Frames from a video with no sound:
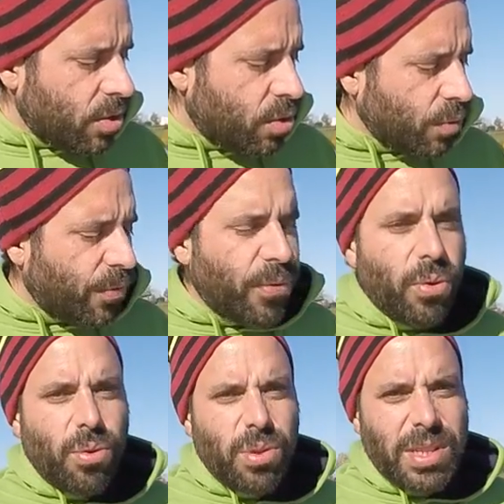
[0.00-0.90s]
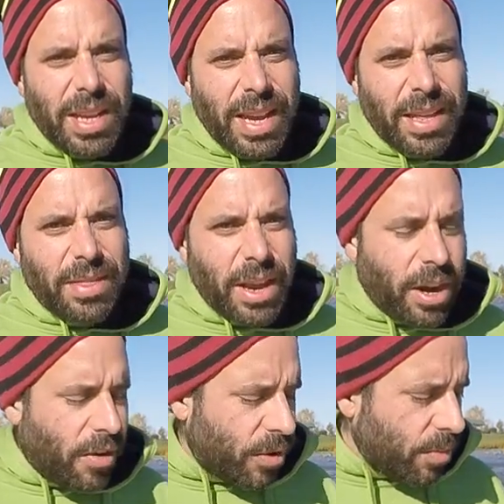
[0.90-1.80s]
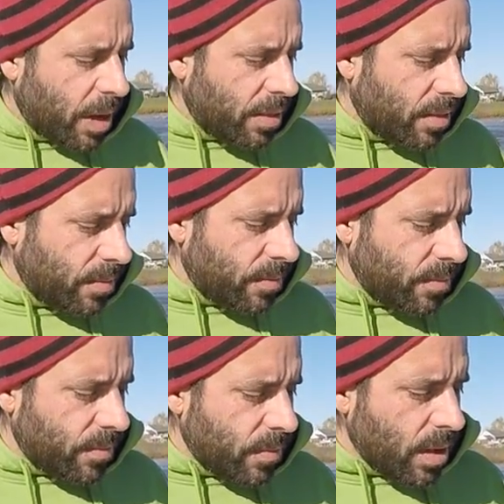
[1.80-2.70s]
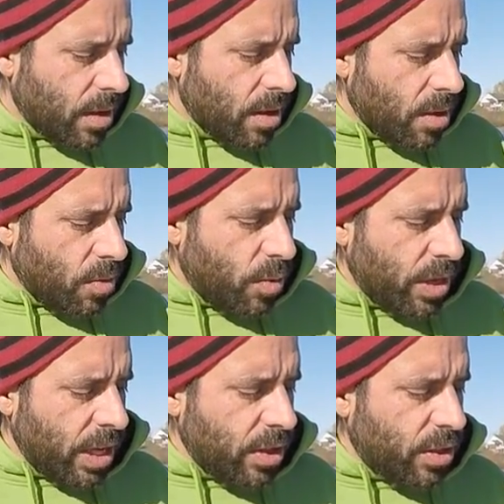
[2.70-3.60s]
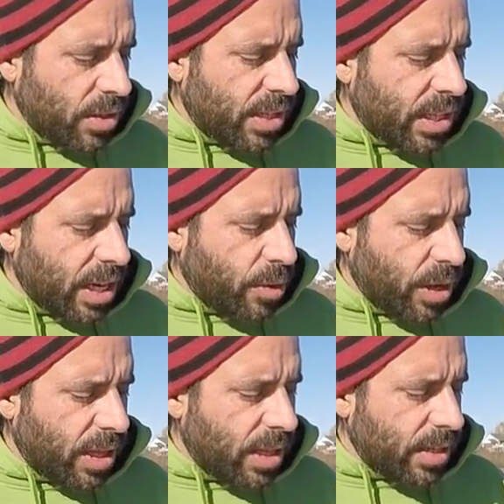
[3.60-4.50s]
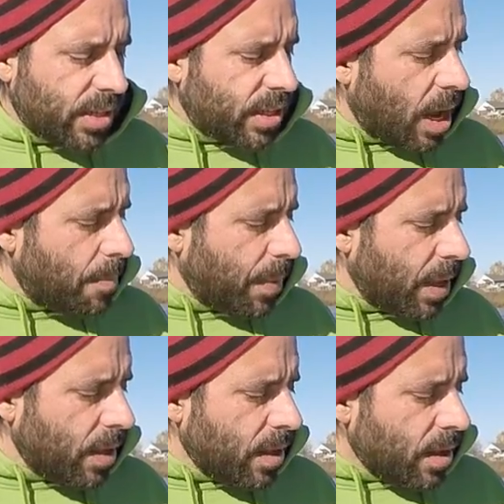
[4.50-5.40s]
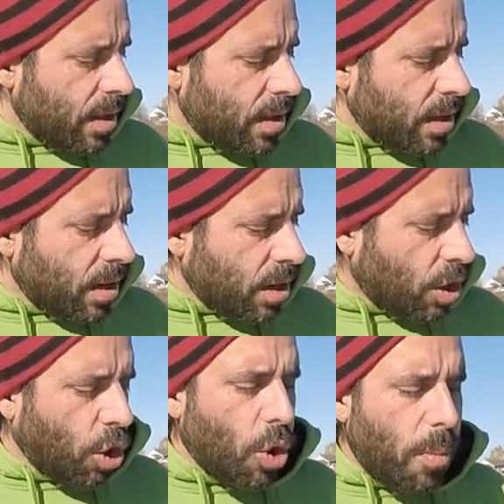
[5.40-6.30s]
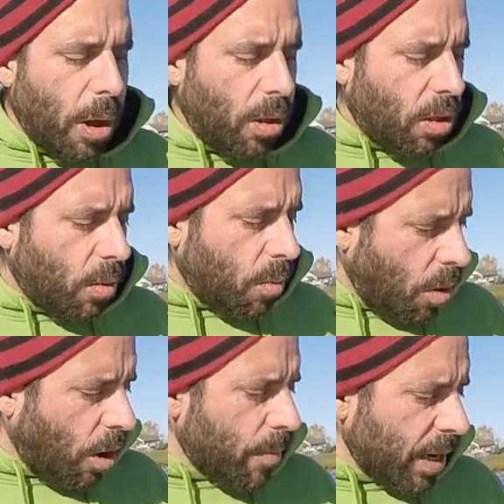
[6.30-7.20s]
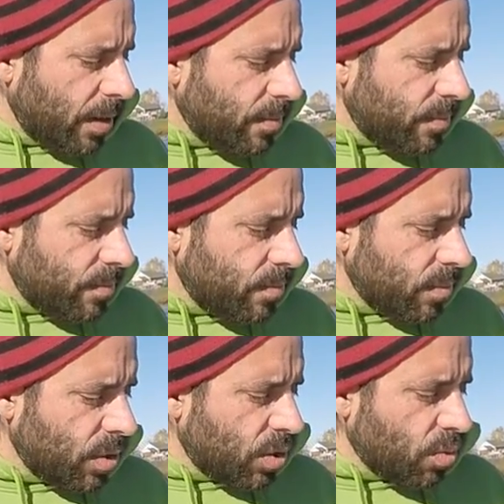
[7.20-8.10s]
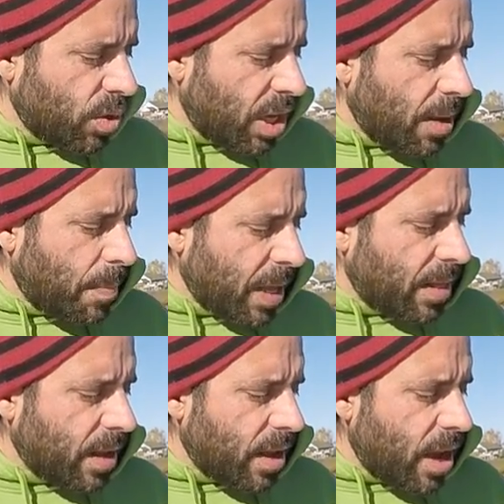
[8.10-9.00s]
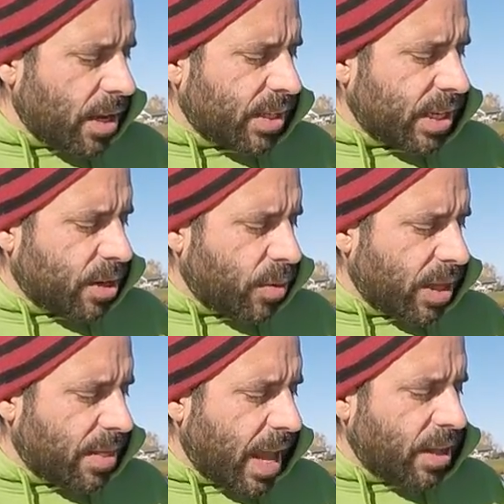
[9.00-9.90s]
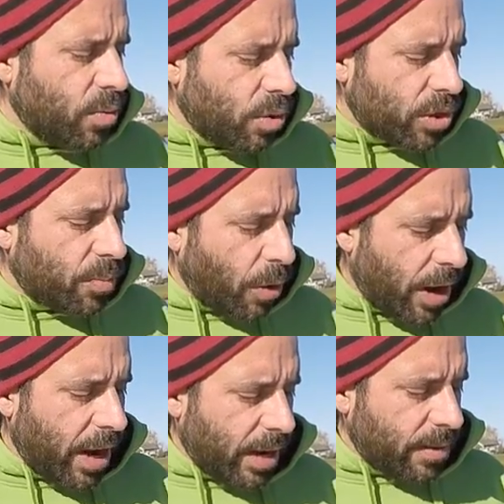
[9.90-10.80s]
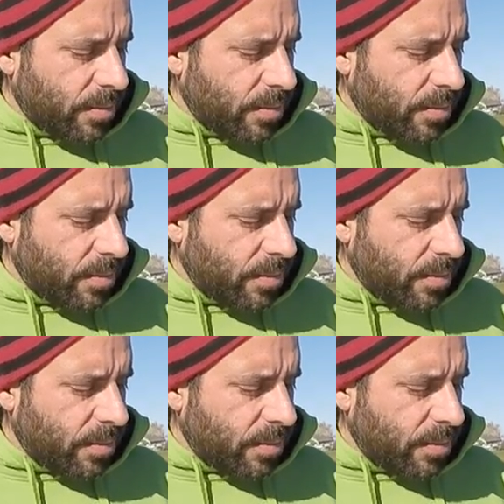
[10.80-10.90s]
to fools in the government. We need to secretly stop global warming. So keep it a secret that we're spraying.